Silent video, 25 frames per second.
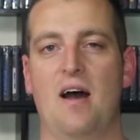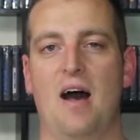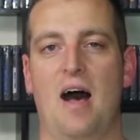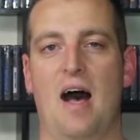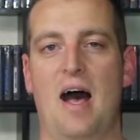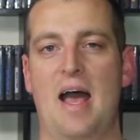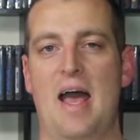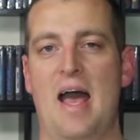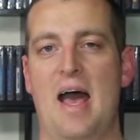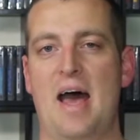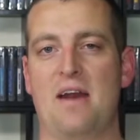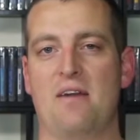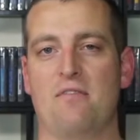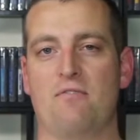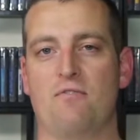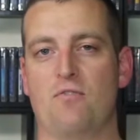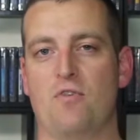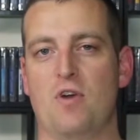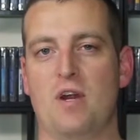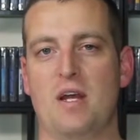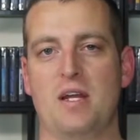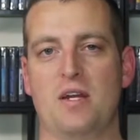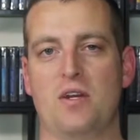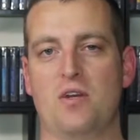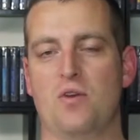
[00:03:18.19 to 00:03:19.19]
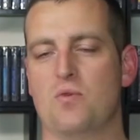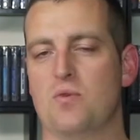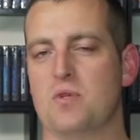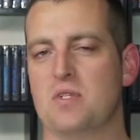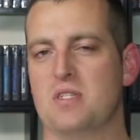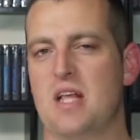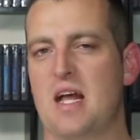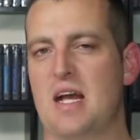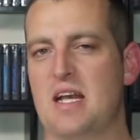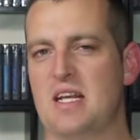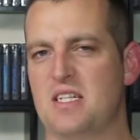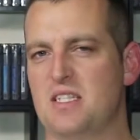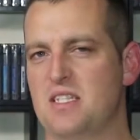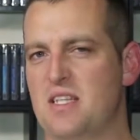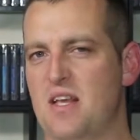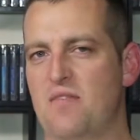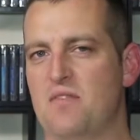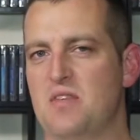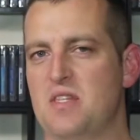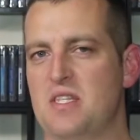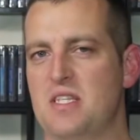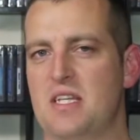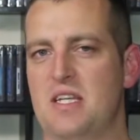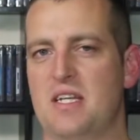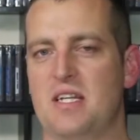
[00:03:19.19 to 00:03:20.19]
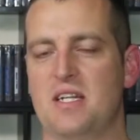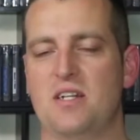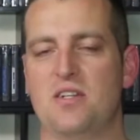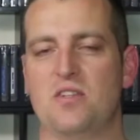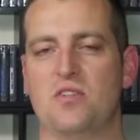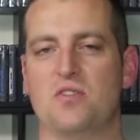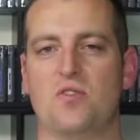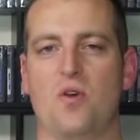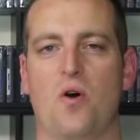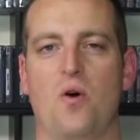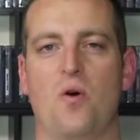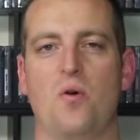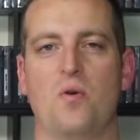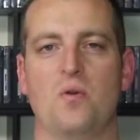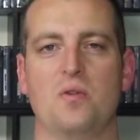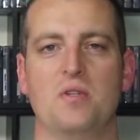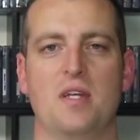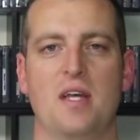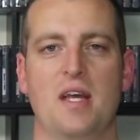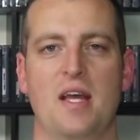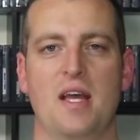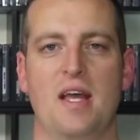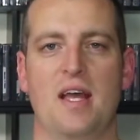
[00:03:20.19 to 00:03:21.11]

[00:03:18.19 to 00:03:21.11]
I had a friend who was like 17 years old,